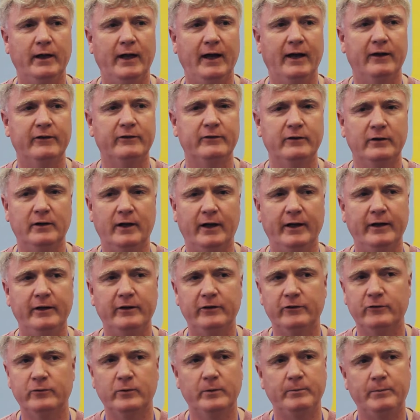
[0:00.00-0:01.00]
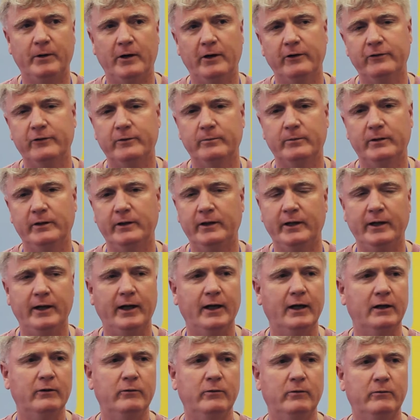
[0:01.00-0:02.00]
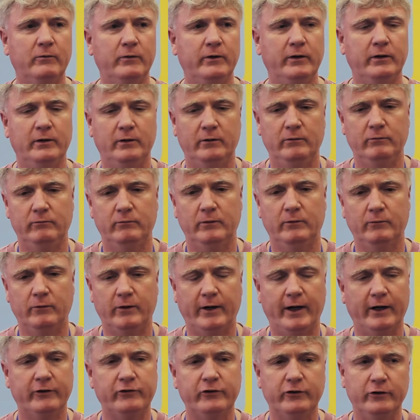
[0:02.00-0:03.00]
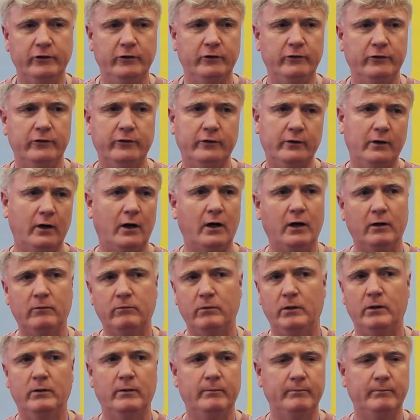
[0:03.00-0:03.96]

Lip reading: as light as we possibly can when we're actually using the hardware.